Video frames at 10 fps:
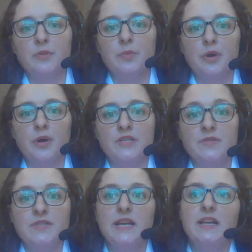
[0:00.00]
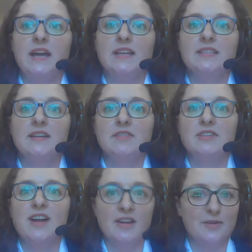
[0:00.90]
The board to date has never
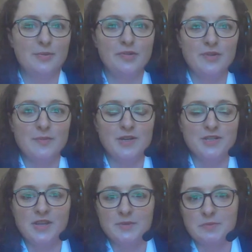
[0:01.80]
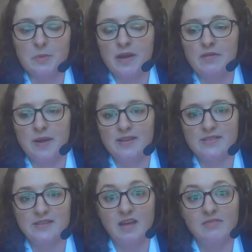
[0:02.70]
not approved a budget that was prepared by
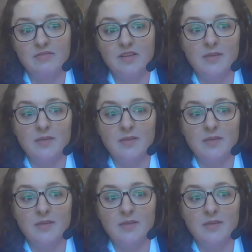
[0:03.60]
staff.